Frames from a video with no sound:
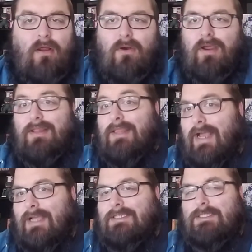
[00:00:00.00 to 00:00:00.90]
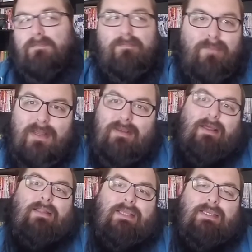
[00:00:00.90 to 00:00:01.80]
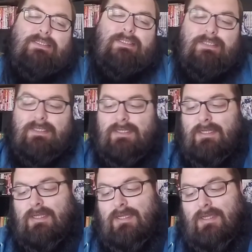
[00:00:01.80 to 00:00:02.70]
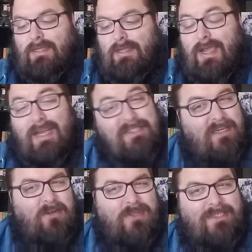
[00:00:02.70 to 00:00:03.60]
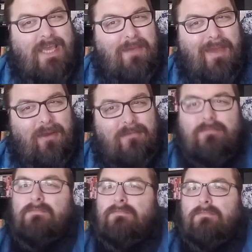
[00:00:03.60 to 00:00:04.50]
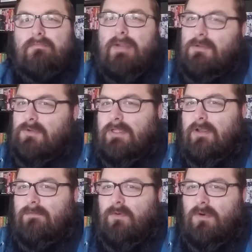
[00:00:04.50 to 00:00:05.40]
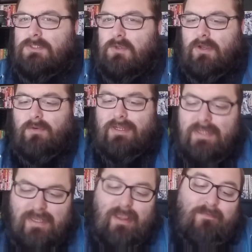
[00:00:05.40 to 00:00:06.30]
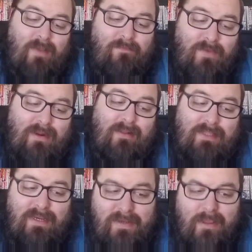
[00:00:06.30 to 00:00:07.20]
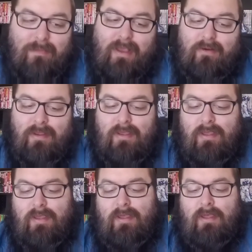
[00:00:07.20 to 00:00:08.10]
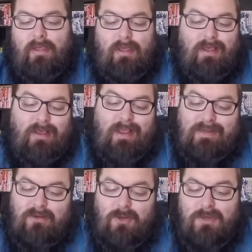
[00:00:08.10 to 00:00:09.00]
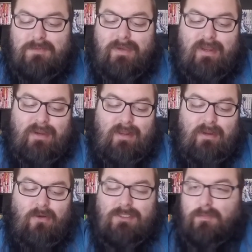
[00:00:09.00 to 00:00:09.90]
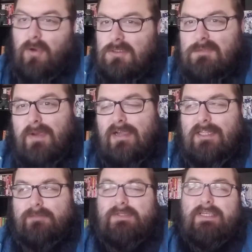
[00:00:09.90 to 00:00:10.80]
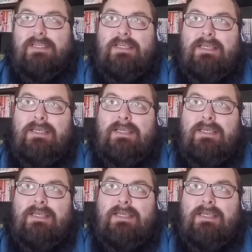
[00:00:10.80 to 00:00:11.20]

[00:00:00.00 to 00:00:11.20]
All right, last but not least, I didn't know this came out, but I was really looking forward to it when it did. I found out that it did come out. I don't know much about it. I know it's a post-apocalyptic